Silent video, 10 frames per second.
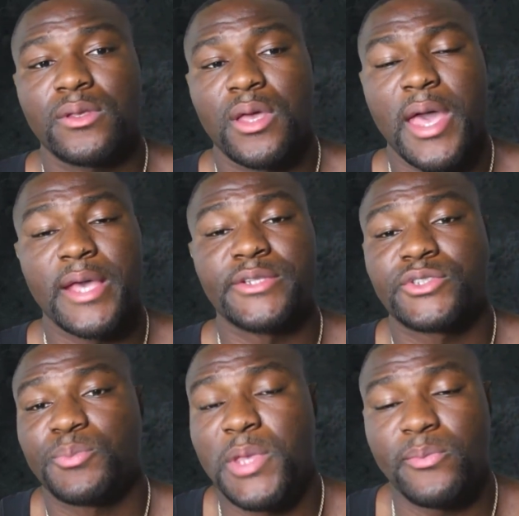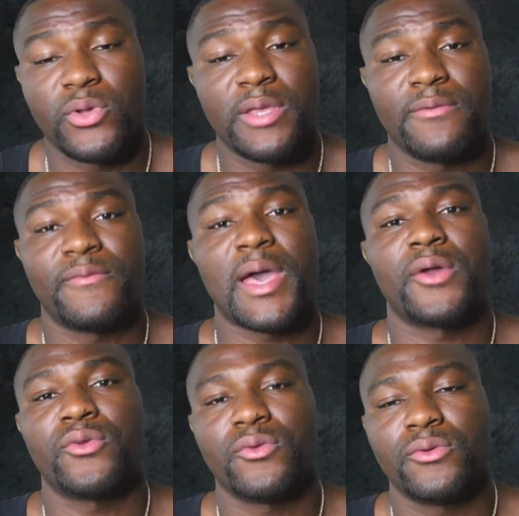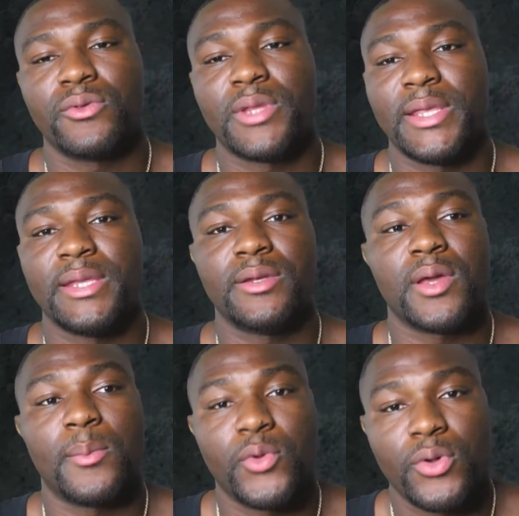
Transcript: As people get fatter, they get dumber.